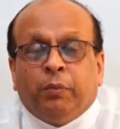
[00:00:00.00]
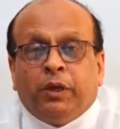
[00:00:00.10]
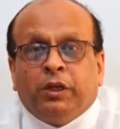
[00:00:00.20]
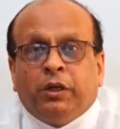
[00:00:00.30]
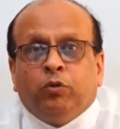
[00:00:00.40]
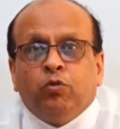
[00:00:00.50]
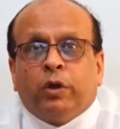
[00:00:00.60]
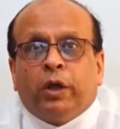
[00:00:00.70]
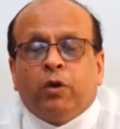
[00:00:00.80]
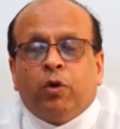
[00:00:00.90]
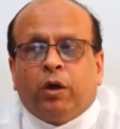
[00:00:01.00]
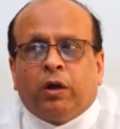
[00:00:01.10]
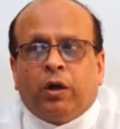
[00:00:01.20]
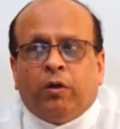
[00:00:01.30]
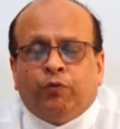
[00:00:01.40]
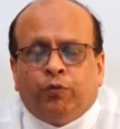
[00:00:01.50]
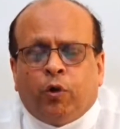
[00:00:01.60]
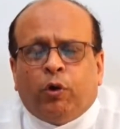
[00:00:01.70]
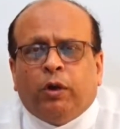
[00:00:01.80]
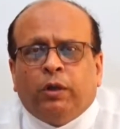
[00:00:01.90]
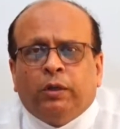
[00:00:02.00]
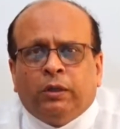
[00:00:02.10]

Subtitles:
patient who cannot afford